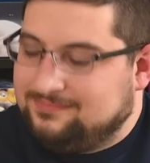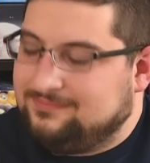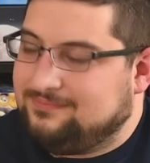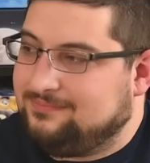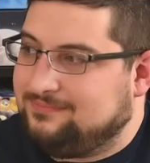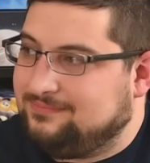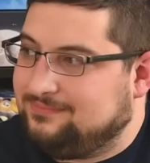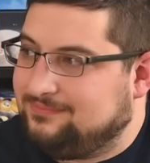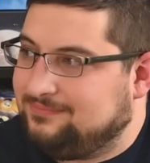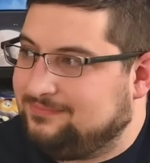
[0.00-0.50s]

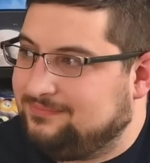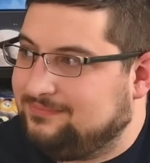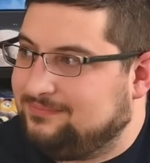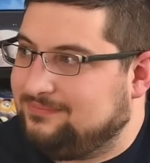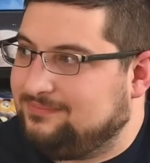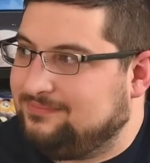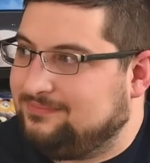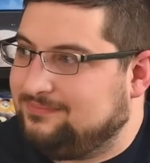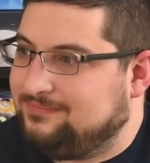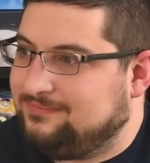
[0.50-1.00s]

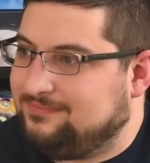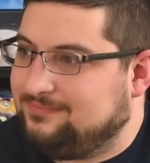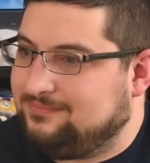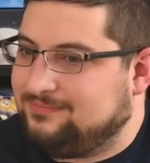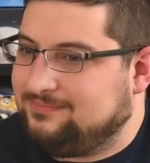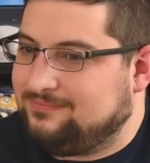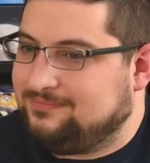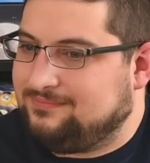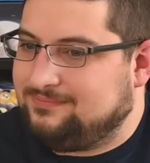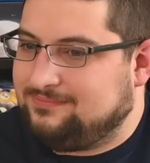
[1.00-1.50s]

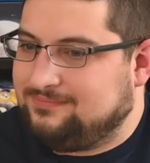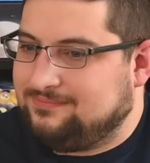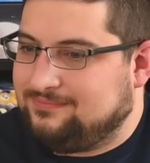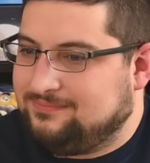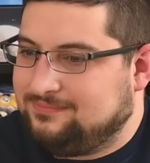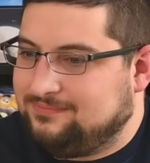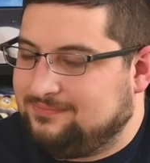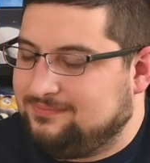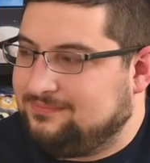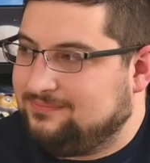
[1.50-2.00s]

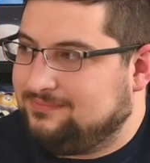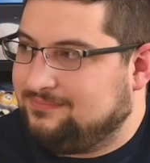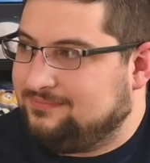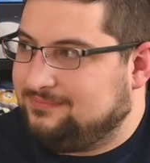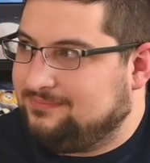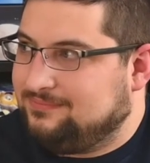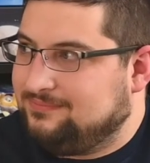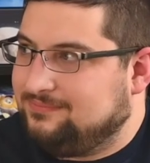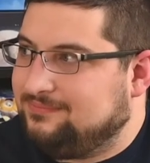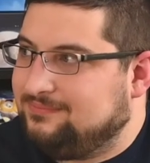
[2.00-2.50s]

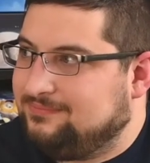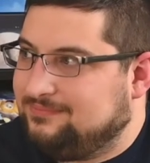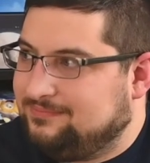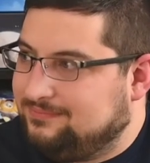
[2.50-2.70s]
[no speech]